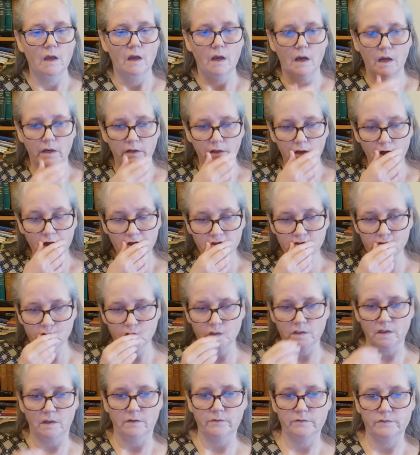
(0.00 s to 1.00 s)
and lots
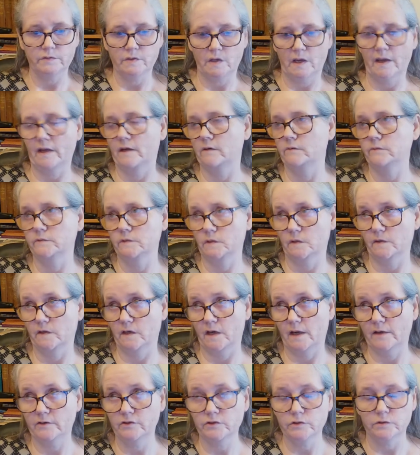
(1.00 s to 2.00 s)
of those are held at the
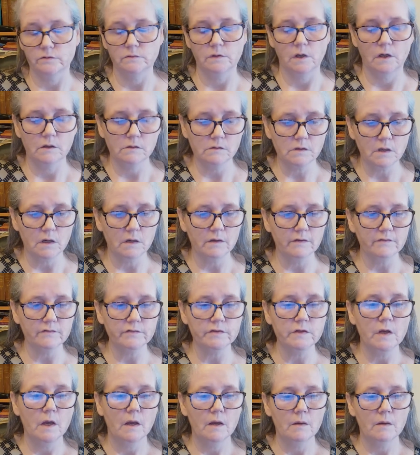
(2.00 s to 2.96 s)
National Archives,